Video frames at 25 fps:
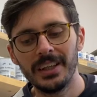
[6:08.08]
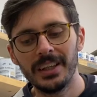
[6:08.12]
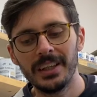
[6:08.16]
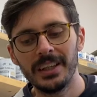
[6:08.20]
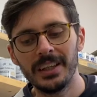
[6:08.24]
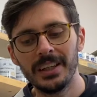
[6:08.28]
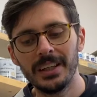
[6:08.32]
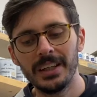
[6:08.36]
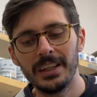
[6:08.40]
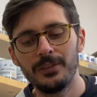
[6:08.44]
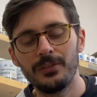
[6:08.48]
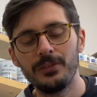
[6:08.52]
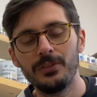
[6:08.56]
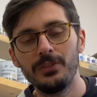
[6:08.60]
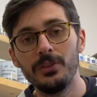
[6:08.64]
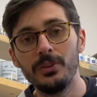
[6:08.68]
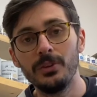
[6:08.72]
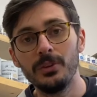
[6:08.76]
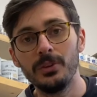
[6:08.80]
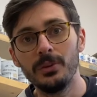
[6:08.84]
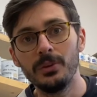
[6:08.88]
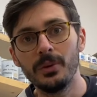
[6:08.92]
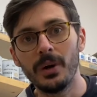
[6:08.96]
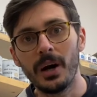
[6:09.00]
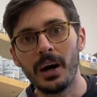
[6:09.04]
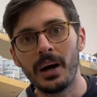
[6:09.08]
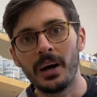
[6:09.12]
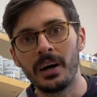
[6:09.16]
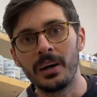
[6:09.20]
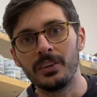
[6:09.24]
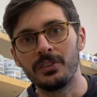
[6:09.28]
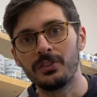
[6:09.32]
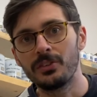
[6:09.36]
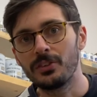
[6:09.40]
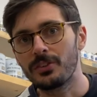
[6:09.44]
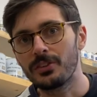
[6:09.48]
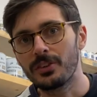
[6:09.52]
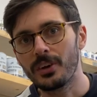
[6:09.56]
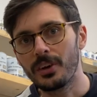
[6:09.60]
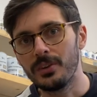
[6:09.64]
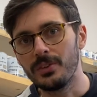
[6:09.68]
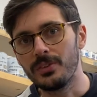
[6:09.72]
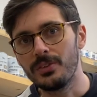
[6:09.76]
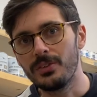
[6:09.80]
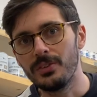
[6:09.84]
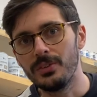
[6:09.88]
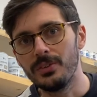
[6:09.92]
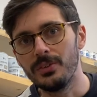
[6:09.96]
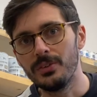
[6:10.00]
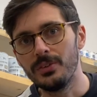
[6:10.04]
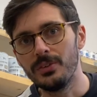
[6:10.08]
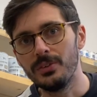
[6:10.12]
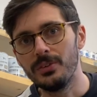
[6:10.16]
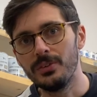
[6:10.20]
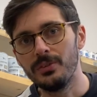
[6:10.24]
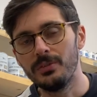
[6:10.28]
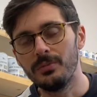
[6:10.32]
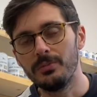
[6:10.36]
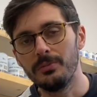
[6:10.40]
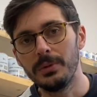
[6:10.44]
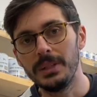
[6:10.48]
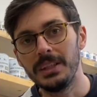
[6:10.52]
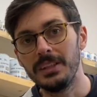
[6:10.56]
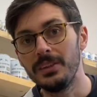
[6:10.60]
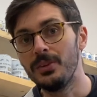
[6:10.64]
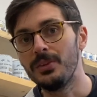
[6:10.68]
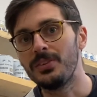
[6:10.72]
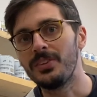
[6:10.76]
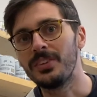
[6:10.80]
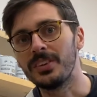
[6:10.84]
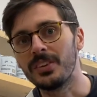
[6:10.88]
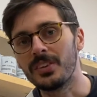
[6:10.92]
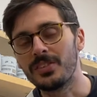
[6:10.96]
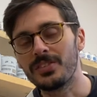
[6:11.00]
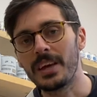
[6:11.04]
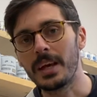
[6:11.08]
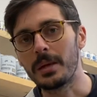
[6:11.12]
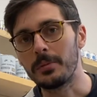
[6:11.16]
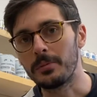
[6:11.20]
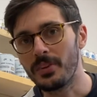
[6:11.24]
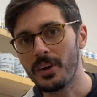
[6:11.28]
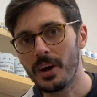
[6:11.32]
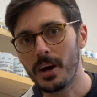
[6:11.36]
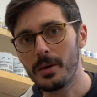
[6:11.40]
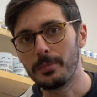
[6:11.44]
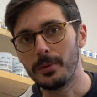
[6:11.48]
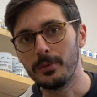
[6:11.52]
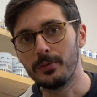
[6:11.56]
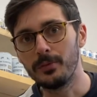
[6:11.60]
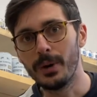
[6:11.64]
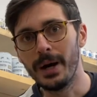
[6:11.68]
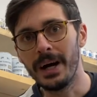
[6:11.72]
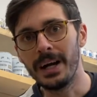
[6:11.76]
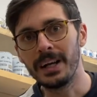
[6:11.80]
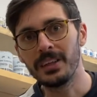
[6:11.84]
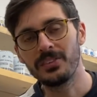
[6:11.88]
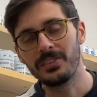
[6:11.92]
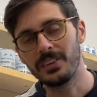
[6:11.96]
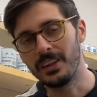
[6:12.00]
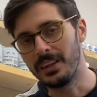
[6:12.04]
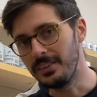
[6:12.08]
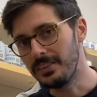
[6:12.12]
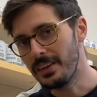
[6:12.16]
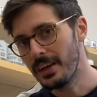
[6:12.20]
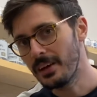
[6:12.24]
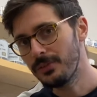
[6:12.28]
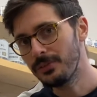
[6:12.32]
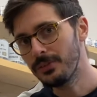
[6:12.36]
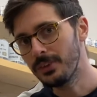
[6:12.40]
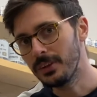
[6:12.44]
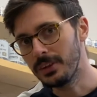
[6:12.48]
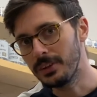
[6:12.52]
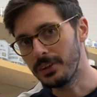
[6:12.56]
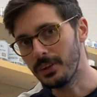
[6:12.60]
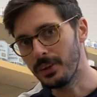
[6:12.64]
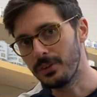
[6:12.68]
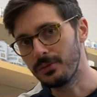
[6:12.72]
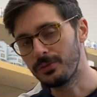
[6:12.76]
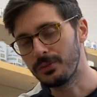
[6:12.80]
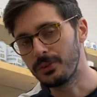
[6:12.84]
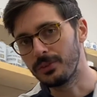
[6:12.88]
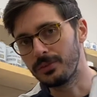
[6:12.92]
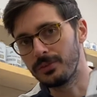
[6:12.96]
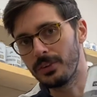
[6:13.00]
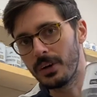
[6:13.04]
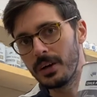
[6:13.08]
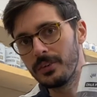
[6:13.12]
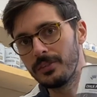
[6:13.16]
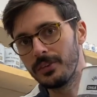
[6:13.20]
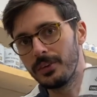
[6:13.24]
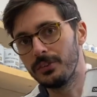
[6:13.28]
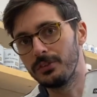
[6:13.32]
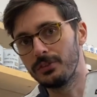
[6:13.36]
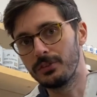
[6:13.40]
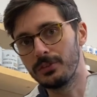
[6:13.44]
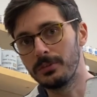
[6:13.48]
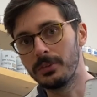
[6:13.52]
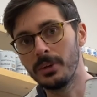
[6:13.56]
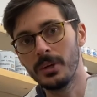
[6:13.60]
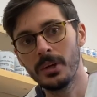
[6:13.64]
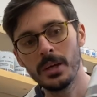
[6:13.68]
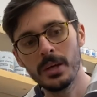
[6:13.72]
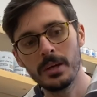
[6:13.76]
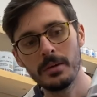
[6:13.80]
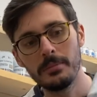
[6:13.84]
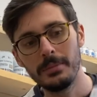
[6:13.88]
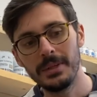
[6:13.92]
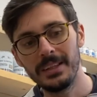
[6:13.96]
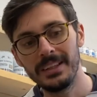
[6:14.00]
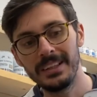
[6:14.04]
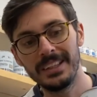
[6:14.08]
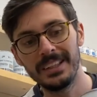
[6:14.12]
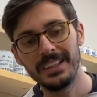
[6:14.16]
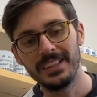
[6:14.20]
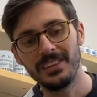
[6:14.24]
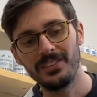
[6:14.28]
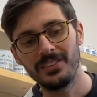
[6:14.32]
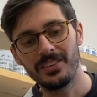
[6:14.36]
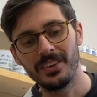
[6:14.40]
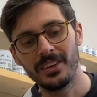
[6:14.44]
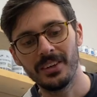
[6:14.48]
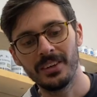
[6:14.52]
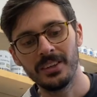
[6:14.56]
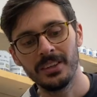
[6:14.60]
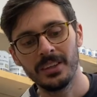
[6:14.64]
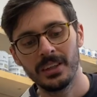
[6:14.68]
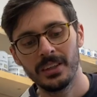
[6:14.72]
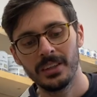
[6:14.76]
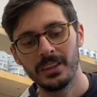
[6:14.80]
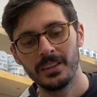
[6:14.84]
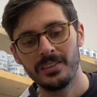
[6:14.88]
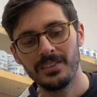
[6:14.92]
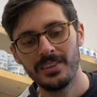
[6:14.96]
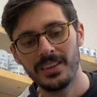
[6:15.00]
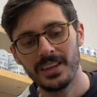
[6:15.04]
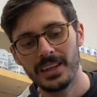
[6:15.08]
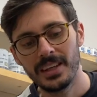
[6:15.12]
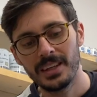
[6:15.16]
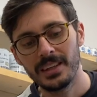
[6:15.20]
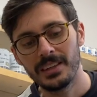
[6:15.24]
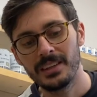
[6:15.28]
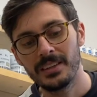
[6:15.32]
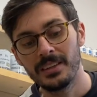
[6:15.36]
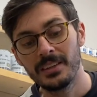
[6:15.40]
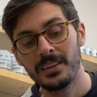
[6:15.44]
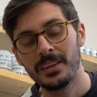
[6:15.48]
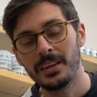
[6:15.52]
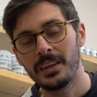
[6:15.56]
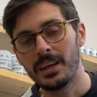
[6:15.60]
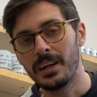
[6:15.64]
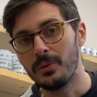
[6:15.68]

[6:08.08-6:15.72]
If you are just going to be using the same type of wax, then definitely go for a 500ml tin.